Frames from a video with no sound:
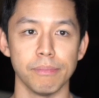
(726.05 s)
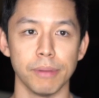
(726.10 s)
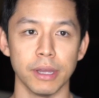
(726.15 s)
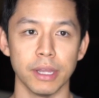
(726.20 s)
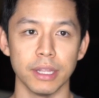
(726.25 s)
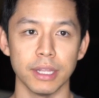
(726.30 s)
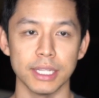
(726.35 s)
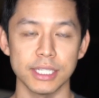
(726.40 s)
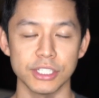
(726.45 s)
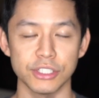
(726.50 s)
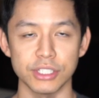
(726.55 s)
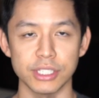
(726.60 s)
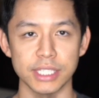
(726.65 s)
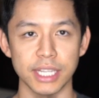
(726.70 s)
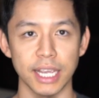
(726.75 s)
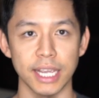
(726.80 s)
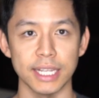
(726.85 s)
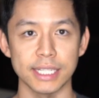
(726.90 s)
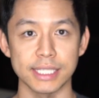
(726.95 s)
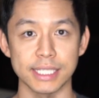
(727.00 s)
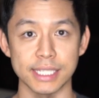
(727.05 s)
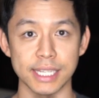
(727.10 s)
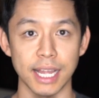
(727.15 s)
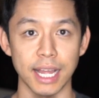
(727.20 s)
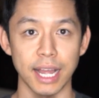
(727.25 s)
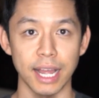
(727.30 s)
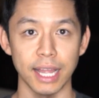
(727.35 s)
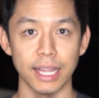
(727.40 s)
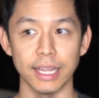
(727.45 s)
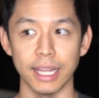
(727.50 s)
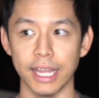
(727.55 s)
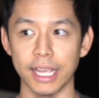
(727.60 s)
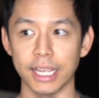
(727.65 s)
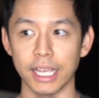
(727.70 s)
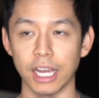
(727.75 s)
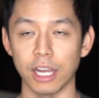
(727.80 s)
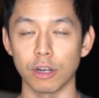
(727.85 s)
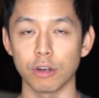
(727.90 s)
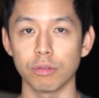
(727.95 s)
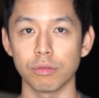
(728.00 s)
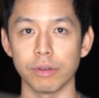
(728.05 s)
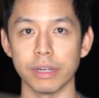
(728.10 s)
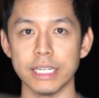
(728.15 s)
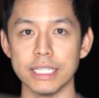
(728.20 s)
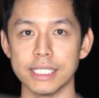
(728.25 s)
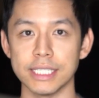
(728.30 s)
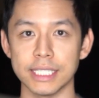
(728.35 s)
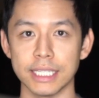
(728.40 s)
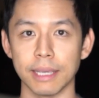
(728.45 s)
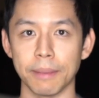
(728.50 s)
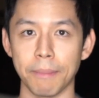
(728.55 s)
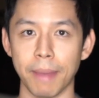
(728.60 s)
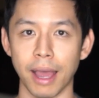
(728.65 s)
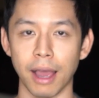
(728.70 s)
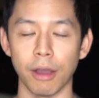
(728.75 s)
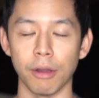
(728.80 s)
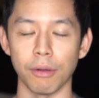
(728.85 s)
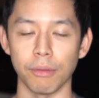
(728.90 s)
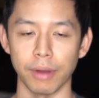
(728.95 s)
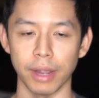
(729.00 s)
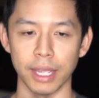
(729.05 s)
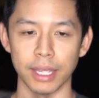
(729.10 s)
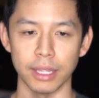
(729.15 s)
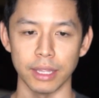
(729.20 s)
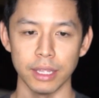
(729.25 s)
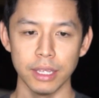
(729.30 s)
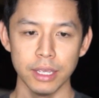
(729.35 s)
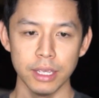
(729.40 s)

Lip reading: but let's just say it's not like a crazy amount, right?